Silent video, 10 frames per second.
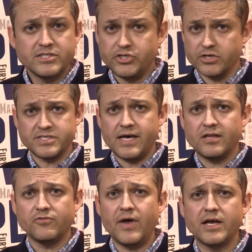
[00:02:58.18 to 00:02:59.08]
to your
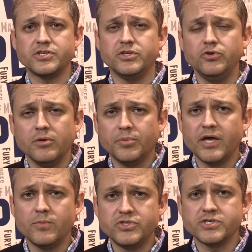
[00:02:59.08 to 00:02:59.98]
satisfaction. You can
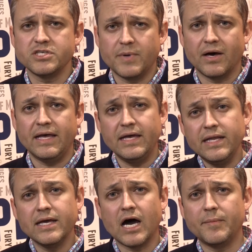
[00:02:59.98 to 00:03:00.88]
play with just about
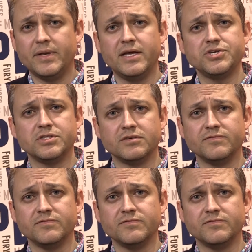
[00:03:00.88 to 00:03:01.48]
any combination